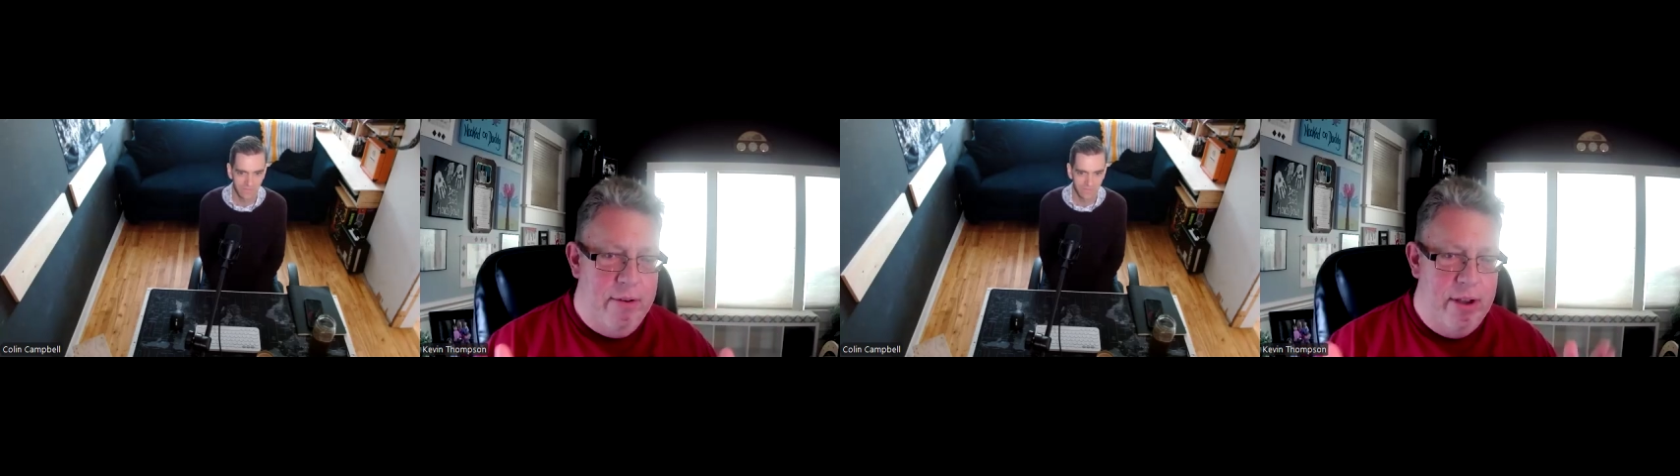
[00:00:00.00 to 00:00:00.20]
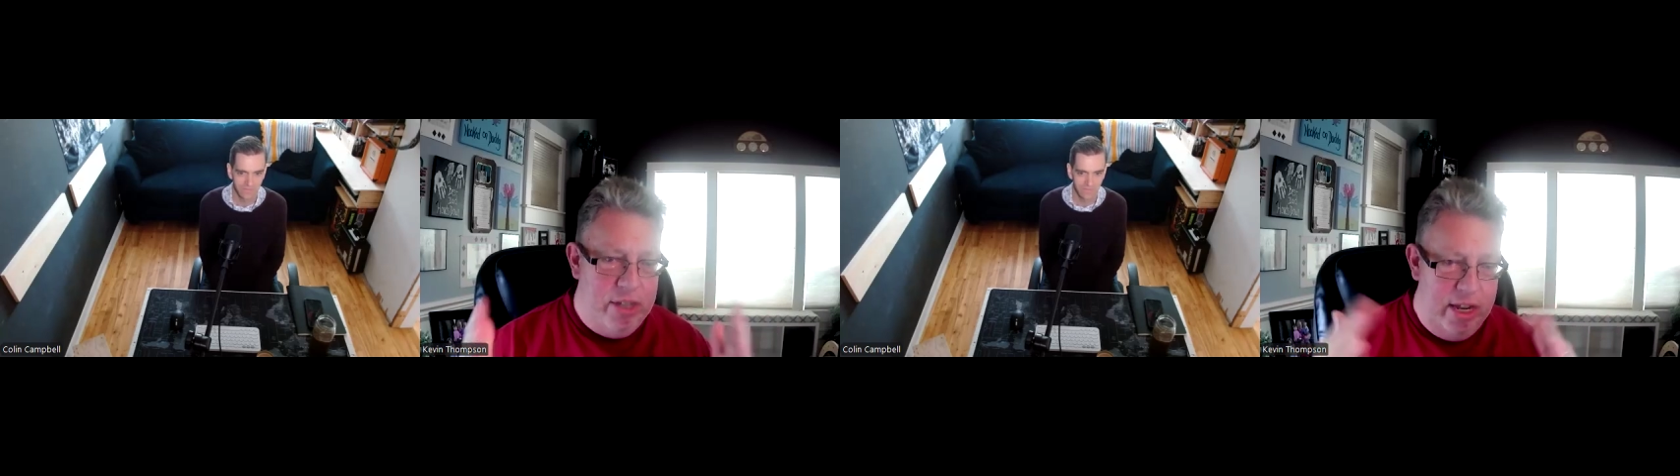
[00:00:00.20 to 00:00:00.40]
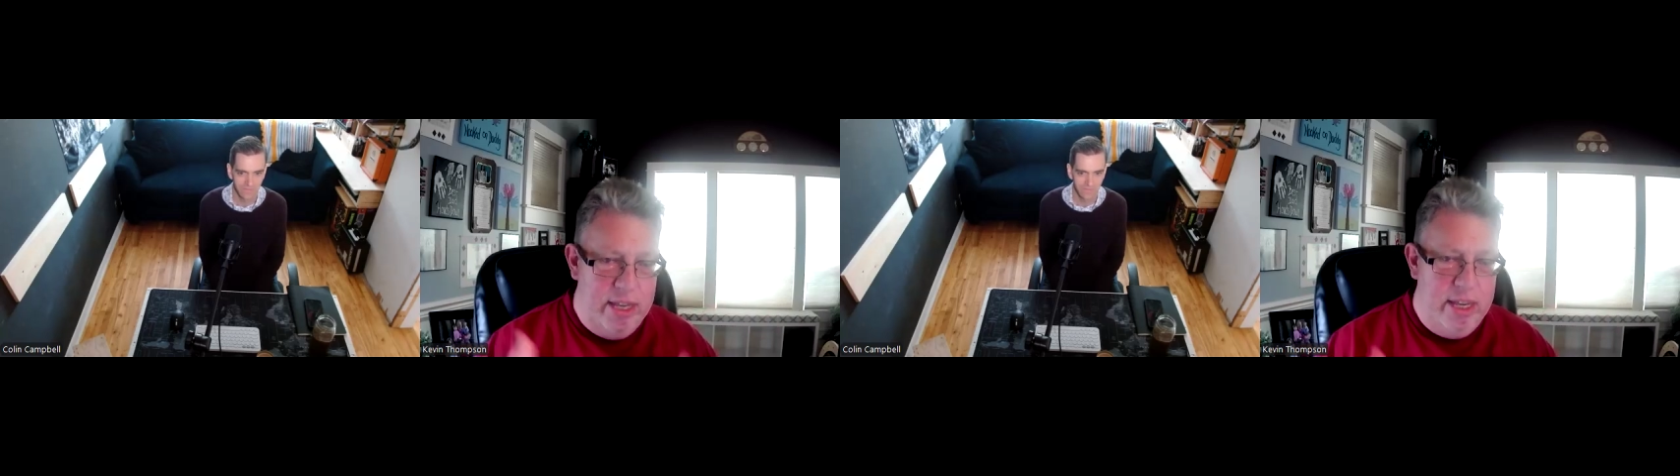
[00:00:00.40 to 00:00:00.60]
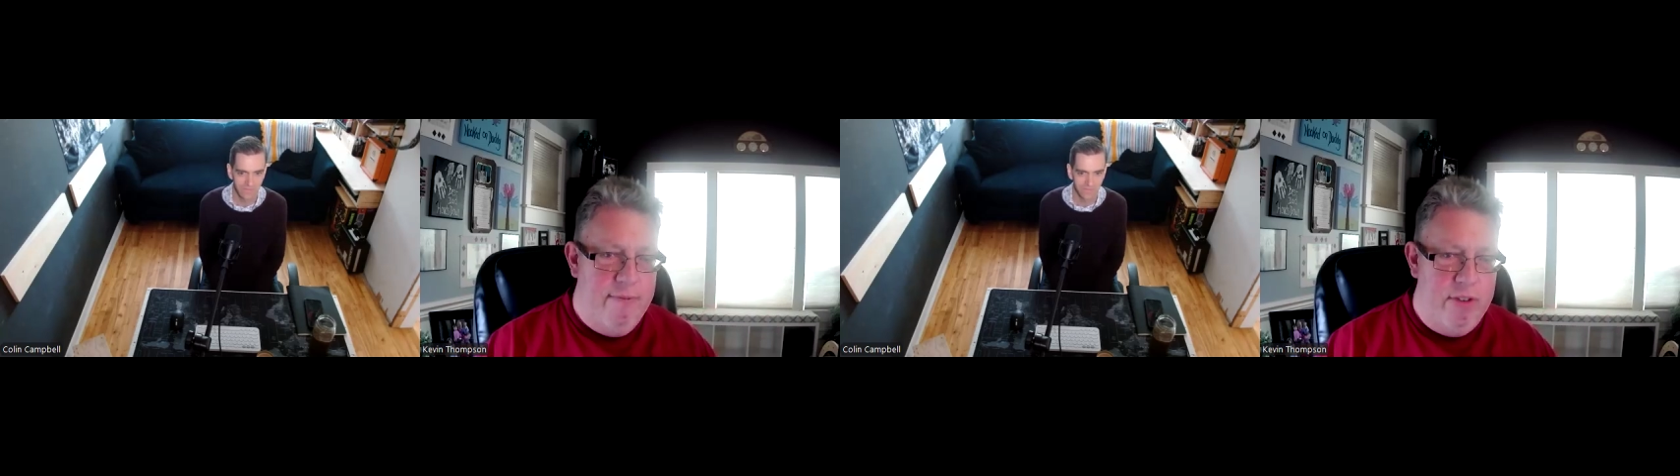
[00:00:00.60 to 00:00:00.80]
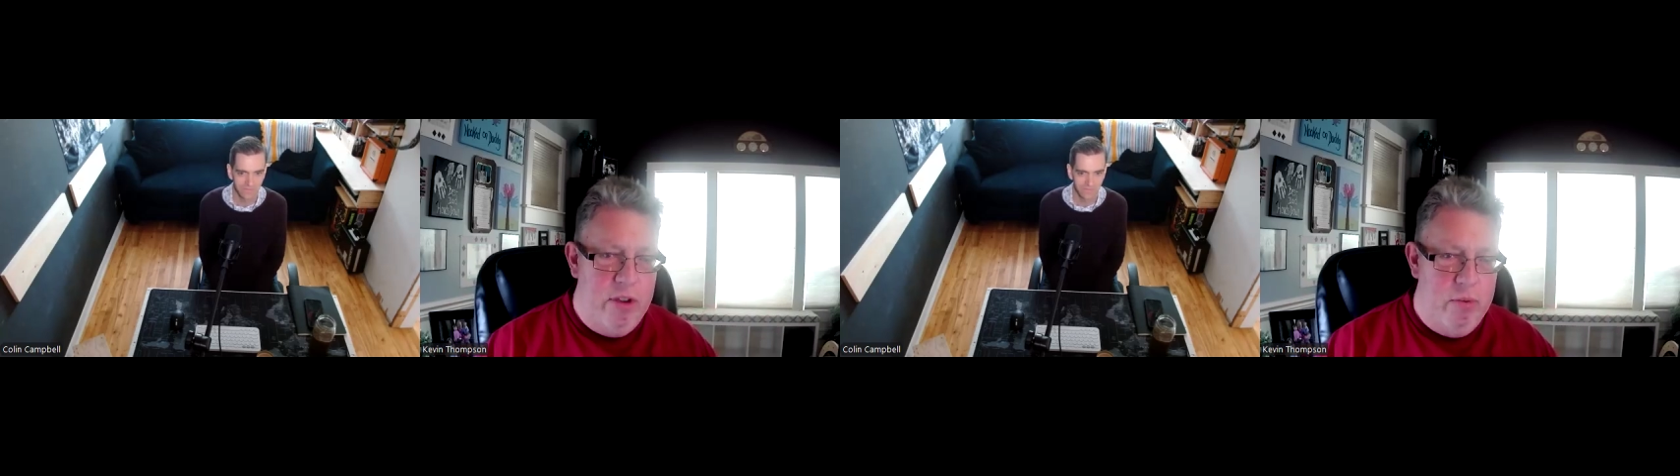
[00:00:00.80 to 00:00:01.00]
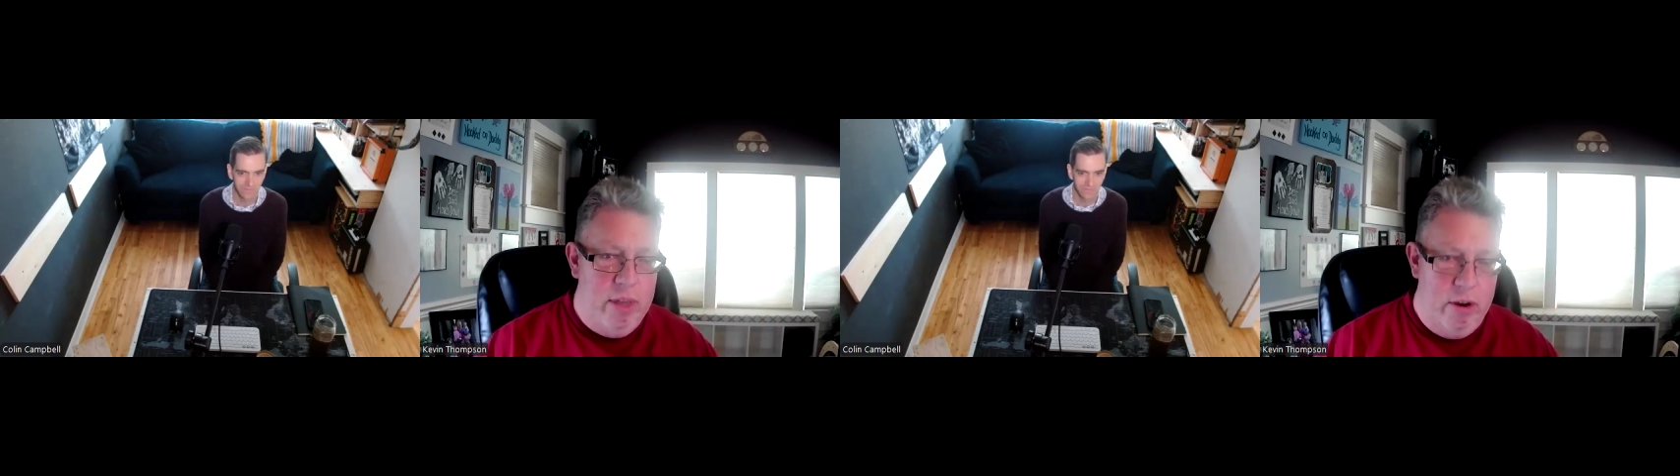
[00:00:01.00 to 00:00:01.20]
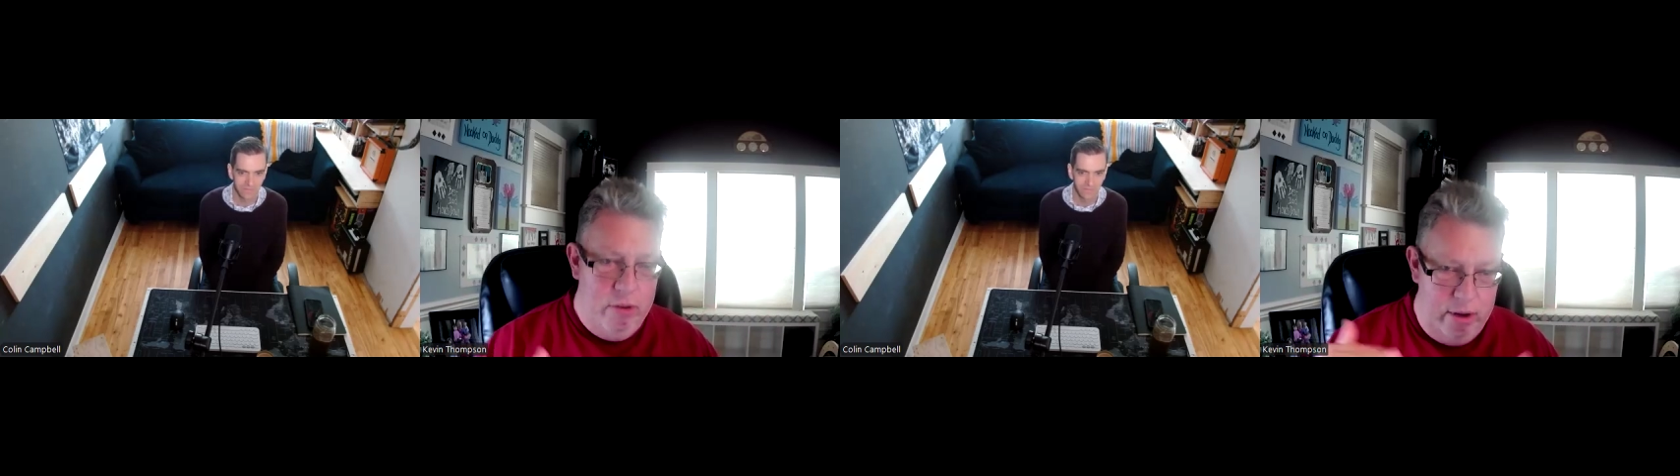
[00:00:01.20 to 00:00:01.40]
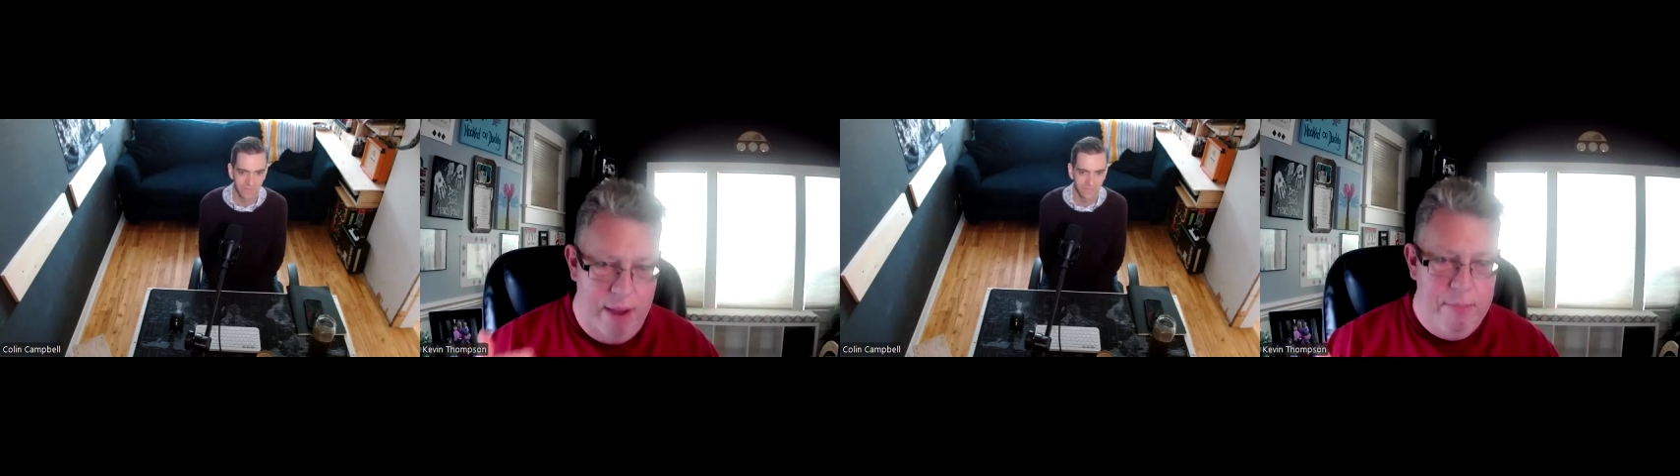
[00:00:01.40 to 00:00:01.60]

address and give you their